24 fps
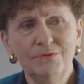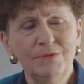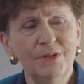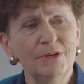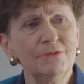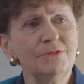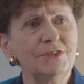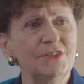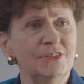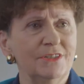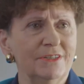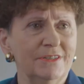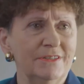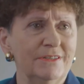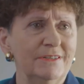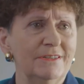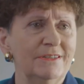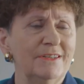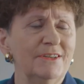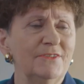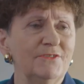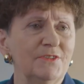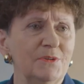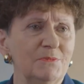notion
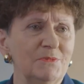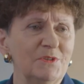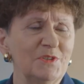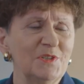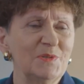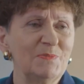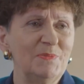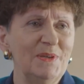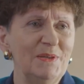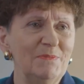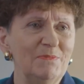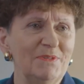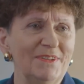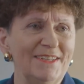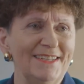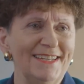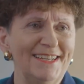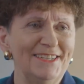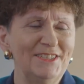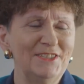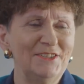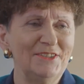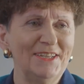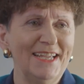for most people in
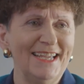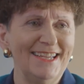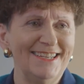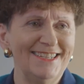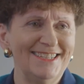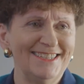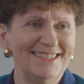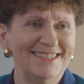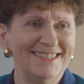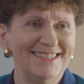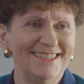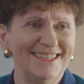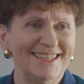education.